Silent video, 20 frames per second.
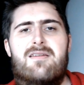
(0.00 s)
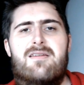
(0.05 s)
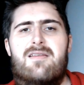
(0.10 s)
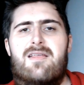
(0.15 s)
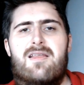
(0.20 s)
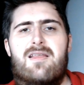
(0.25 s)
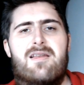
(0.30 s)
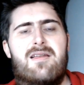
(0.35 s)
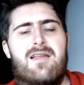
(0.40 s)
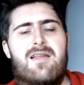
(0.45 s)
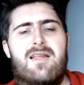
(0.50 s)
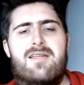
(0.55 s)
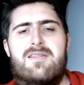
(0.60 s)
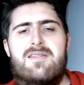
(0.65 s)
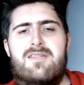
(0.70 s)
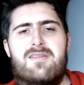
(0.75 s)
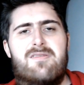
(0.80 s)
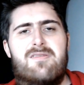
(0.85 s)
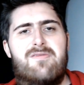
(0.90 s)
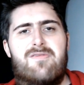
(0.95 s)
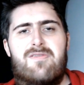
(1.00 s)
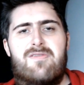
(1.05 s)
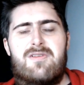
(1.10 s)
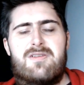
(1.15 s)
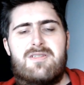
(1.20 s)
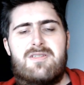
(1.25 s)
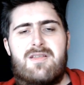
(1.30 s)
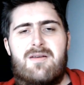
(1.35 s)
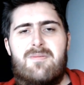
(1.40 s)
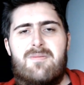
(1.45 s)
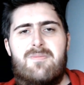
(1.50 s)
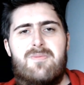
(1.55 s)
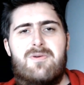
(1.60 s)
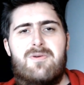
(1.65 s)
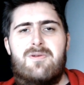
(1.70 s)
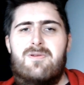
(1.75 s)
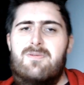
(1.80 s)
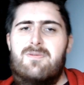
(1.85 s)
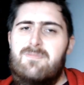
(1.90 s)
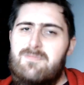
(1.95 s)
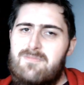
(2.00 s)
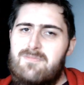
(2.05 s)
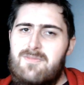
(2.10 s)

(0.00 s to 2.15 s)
in London, for example.